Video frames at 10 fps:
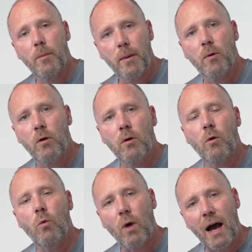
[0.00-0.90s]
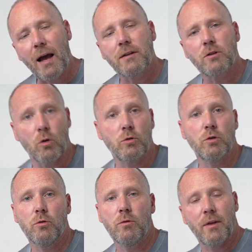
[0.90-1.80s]
remember why I told
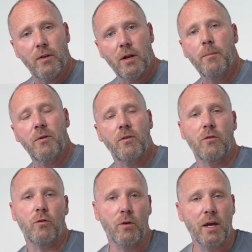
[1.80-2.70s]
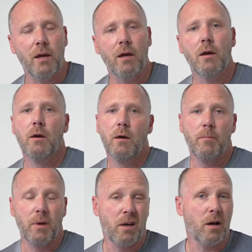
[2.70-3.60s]
you that the Nimbus is unique?
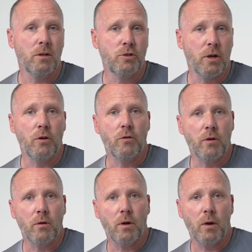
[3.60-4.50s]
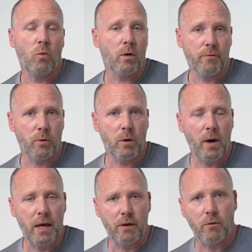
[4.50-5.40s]
Because you can use it in one of three
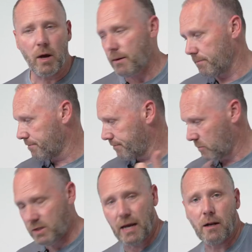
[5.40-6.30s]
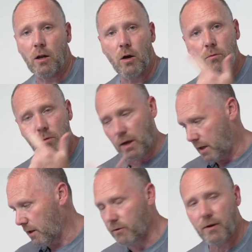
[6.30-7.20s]
ways, right? Standalone, like
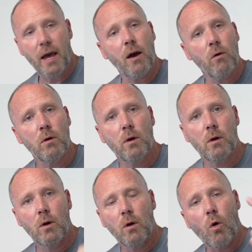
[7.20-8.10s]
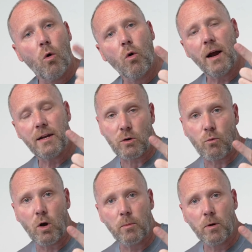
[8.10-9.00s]
it is now, or as a
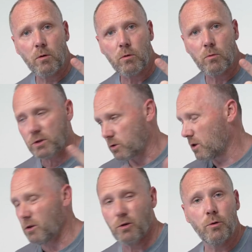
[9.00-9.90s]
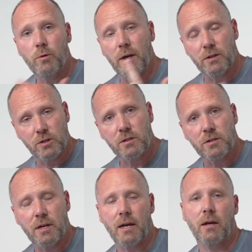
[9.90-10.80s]
roamer, which we're gonna do in just a
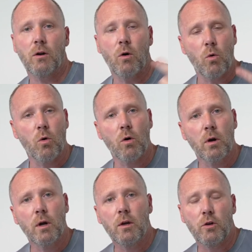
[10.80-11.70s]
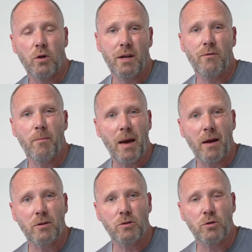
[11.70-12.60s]
second, or you can even
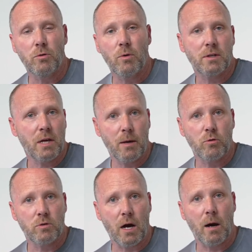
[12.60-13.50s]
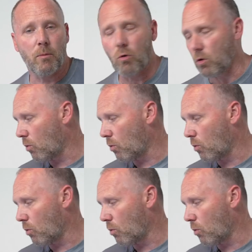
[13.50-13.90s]
mount it to a tabletop or a